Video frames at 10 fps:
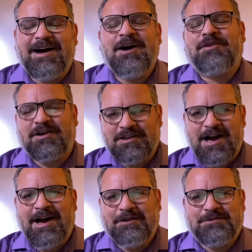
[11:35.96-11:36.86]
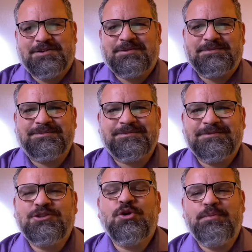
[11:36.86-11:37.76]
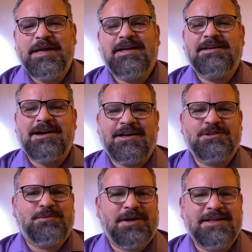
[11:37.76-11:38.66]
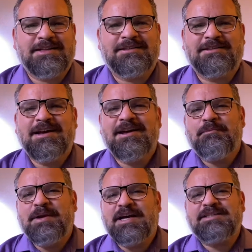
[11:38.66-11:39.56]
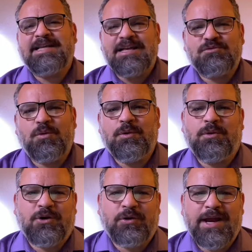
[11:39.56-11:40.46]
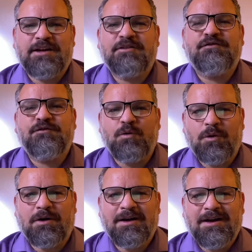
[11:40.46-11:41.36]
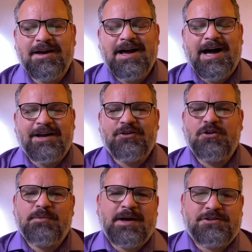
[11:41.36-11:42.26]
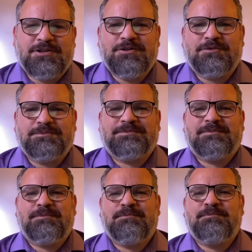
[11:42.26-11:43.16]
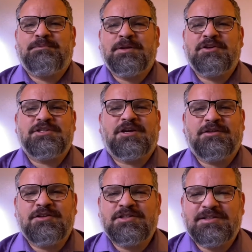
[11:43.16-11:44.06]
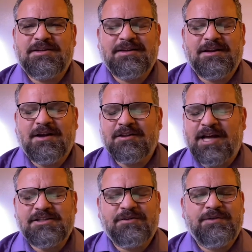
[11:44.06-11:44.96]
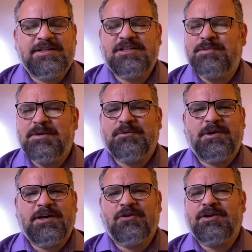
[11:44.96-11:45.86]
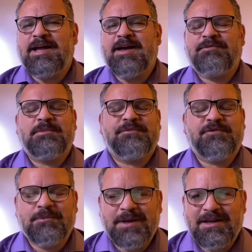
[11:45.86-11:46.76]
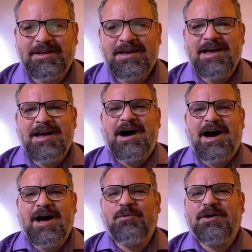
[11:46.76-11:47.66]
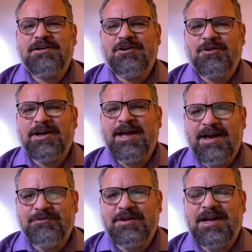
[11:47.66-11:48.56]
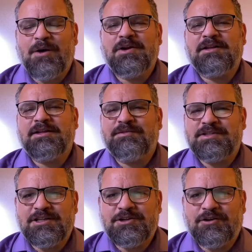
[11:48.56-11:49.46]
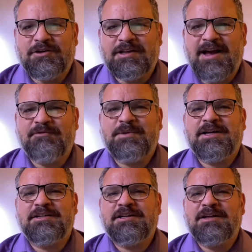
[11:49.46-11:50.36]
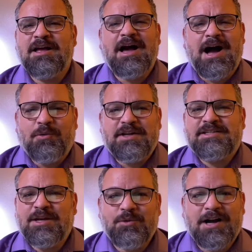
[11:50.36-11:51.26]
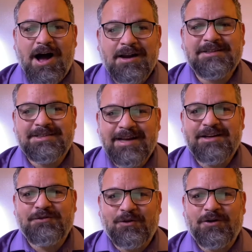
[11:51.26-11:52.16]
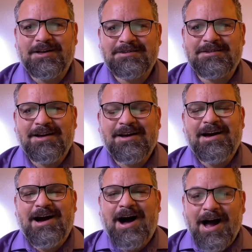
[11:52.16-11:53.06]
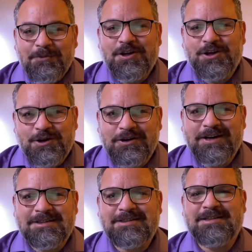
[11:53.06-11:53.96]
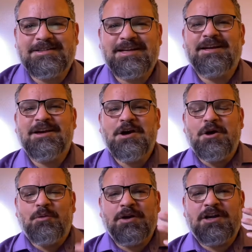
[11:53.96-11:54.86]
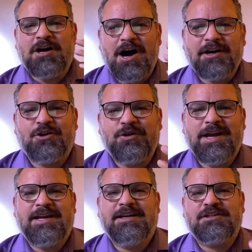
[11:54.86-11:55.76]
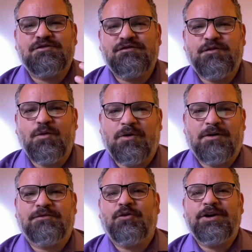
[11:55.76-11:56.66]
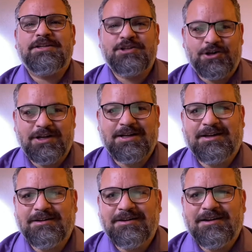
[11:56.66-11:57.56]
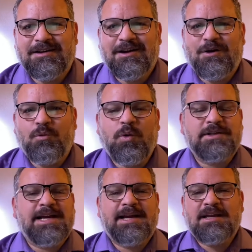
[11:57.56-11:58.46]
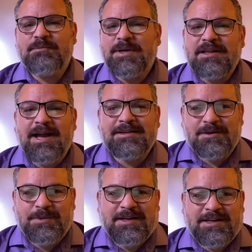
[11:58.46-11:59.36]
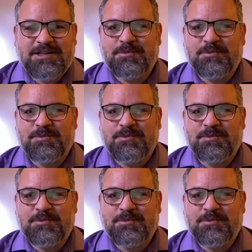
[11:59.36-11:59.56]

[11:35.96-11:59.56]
of our lives to be in God's presence because that's what we were created for. I don't know about you but there's a there's lots of reasons people want to go to heaven. But for me, I want to go to heaven. I want to live this eternal life because I want to see what God intended for us. I'm curious to see what God created us for for eternity. What's that going to be like to be in his